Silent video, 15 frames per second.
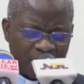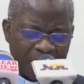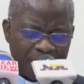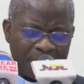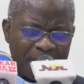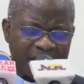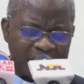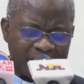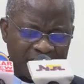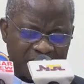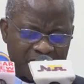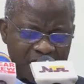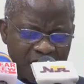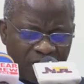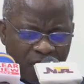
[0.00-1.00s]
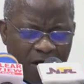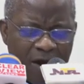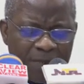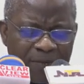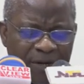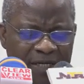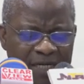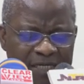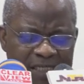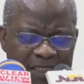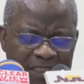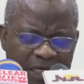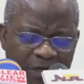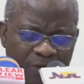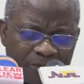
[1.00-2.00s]
and amend it for our present-day
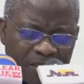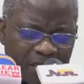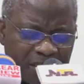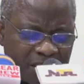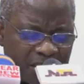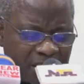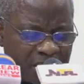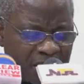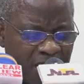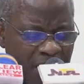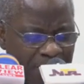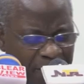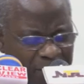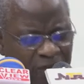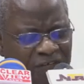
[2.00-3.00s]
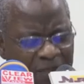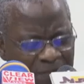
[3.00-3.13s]
circumstances. Part of the